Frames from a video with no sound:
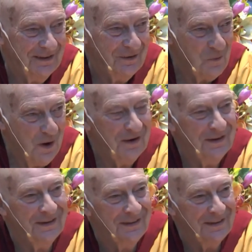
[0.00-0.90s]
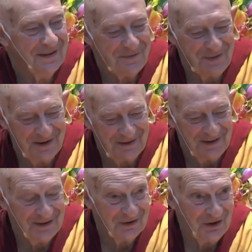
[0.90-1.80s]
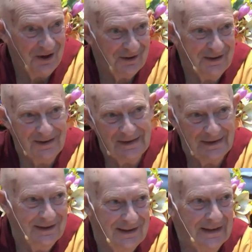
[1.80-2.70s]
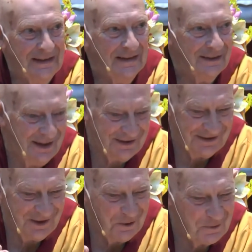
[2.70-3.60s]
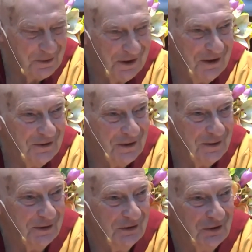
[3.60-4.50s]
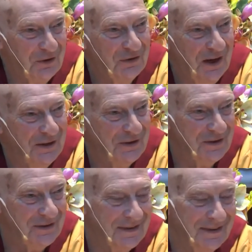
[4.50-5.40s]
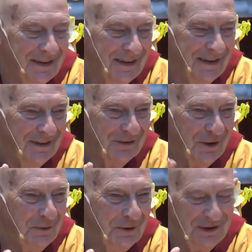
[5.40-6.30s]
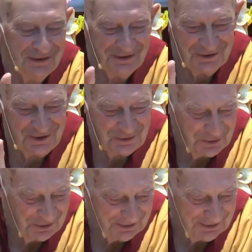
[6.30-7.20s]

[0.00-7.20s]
worrying about their child in India, that terrible country where it's so dangerous, so many things can go wrong.